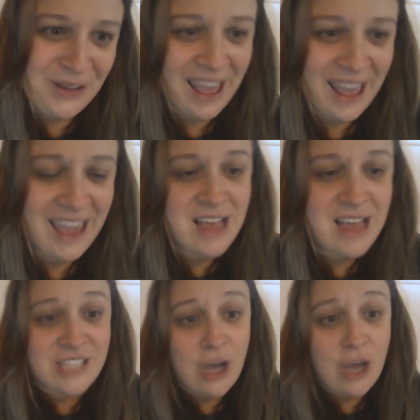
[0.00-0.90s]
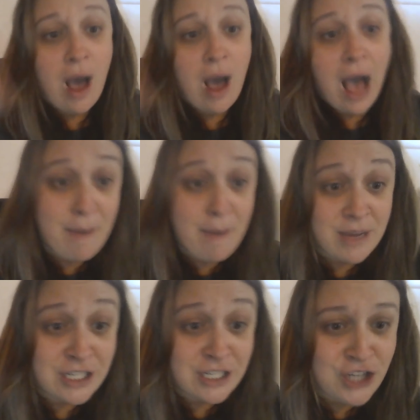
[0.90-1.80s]
okay? So I'm
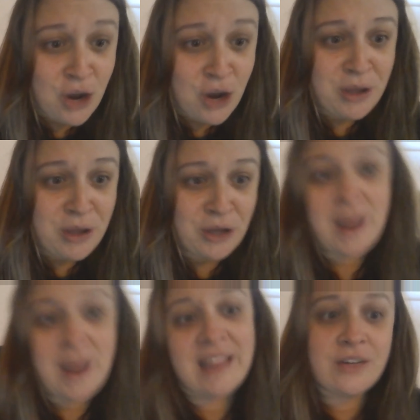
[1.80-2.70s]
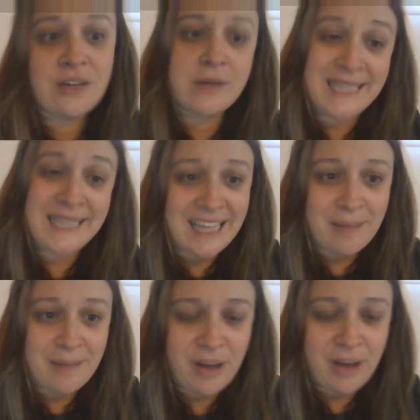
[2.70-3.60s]
going to show you a little
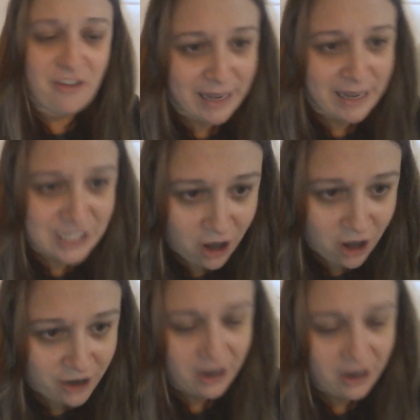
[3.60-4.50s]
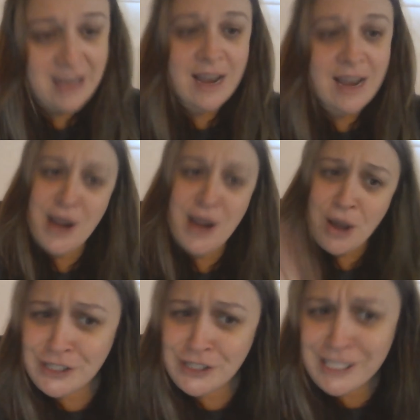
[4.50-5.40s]
clip of my daughter. Now, I know
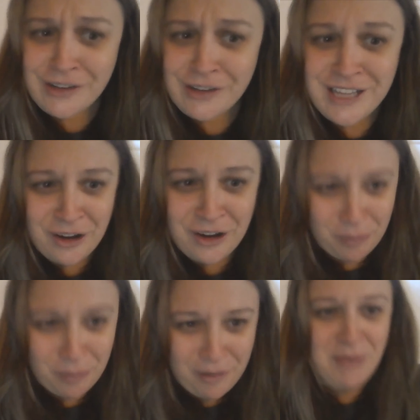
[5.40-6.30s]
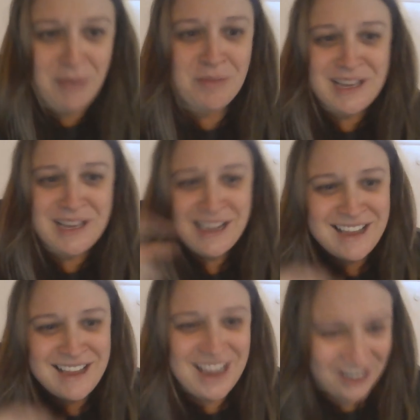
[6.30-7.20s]
she's a little younger probably
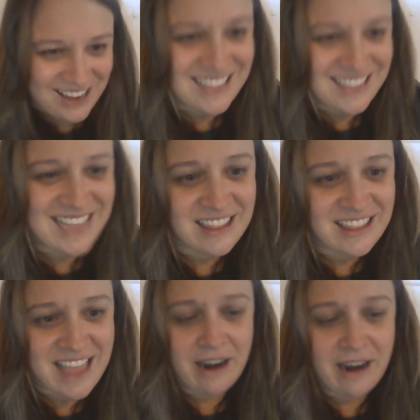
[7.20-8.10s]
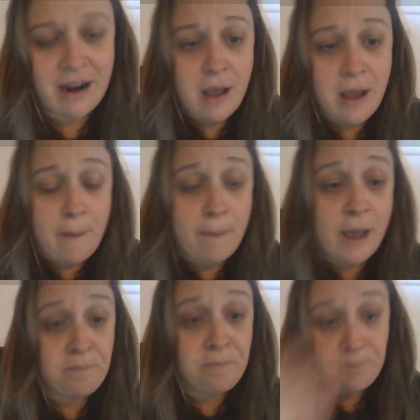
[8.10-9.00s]
than your kids out there,
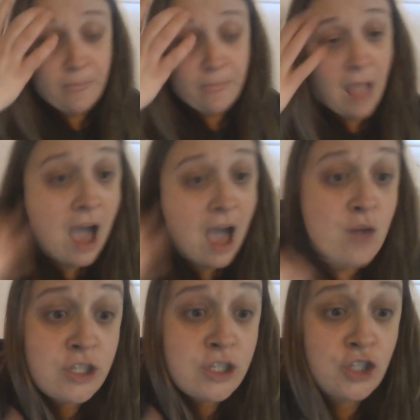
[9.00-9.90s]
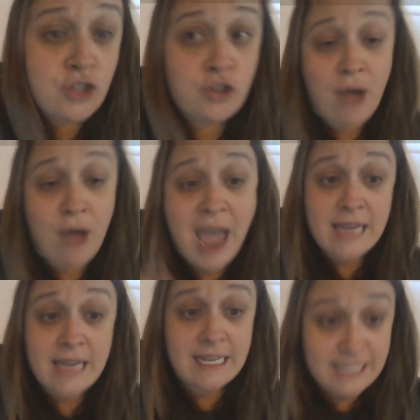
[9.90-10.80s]
but I was
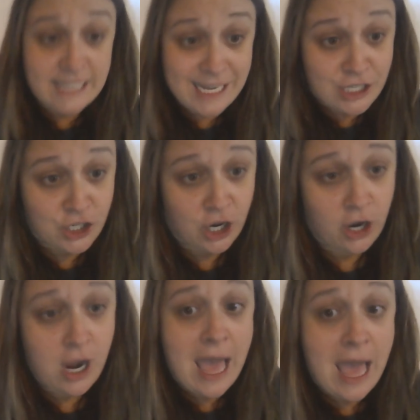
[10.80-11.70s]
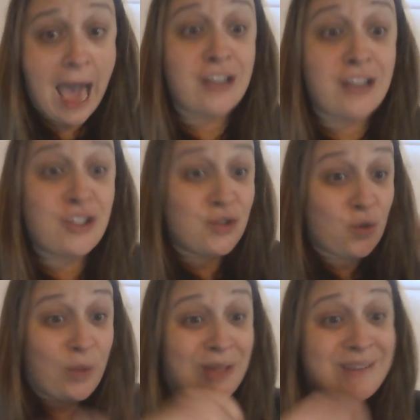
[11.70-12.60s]
trying to teach her how to do the
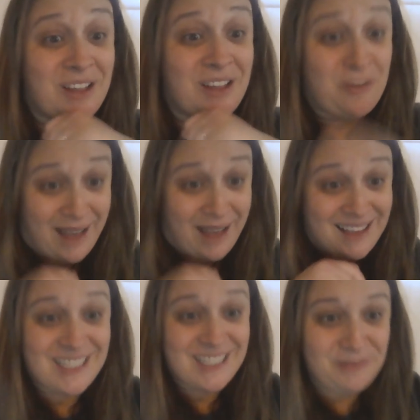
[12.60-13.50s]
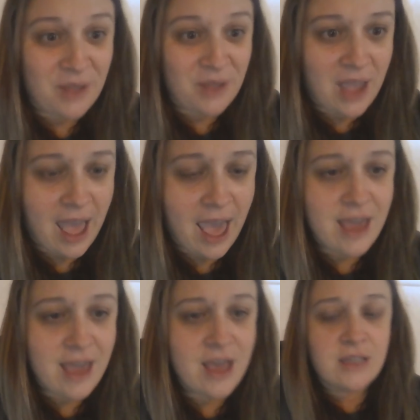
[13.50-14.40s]
wheels on the bus,
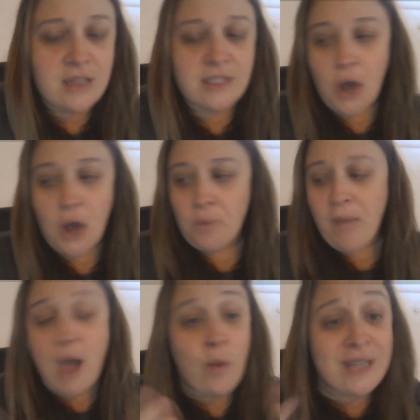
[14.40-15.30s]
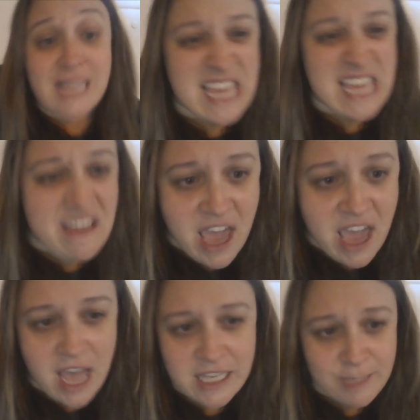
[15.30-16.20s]
okay? So I wasn't
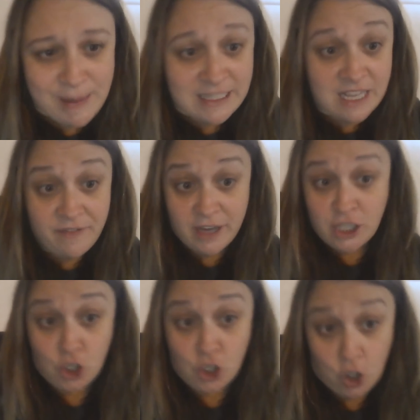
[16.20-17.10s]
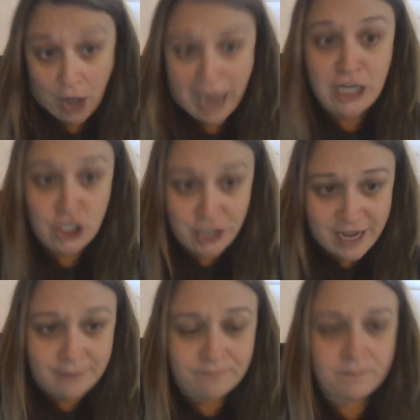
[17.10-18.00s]
giving a specific
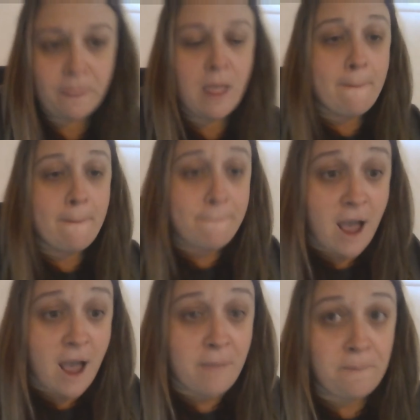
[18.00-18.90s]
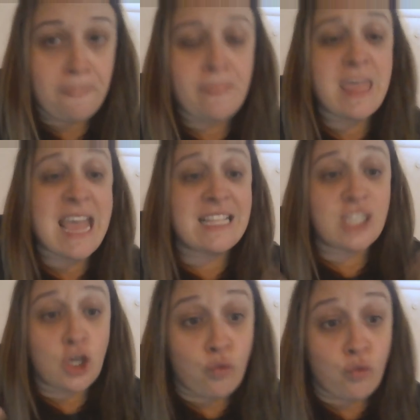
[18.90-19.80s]
direction, but it's
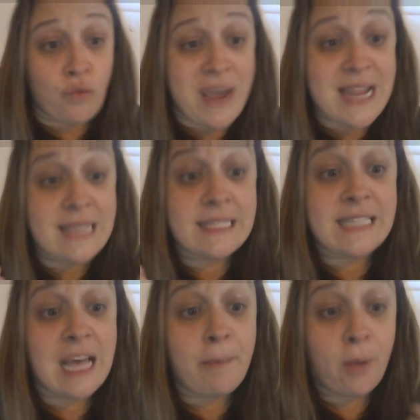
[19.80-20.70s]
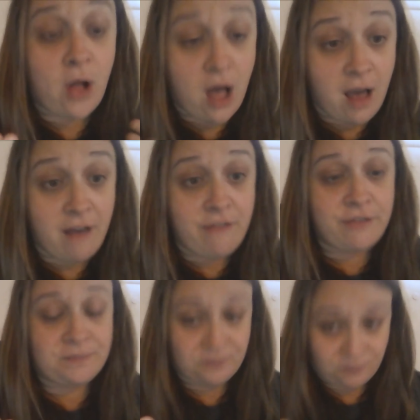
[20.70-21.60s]
a great example of